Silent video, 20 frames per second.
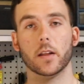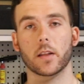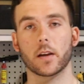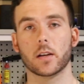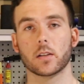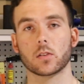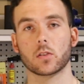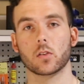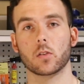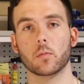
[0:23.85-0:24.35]
I
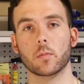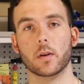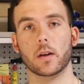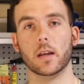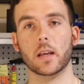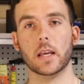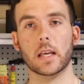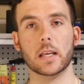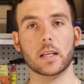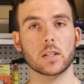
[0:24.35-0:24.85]
think it's a little
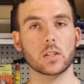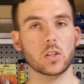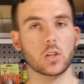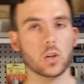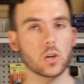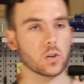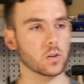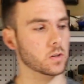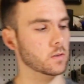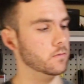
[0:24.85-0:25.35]
bit
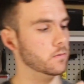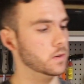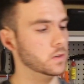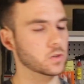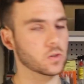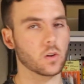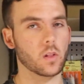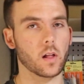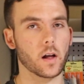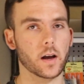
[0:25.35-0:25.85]
easier to
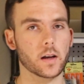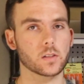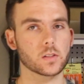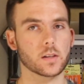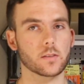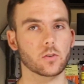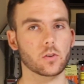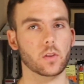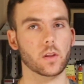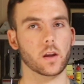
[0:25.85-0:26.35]

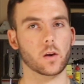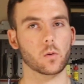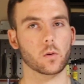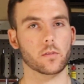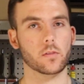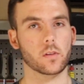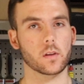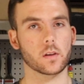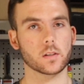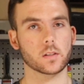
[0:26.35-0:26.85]
visualize everything
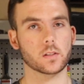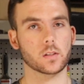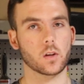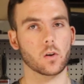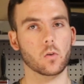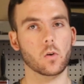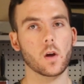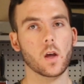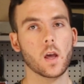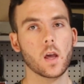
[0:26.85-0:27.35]
with this.
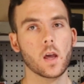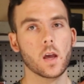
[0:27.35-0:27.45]
So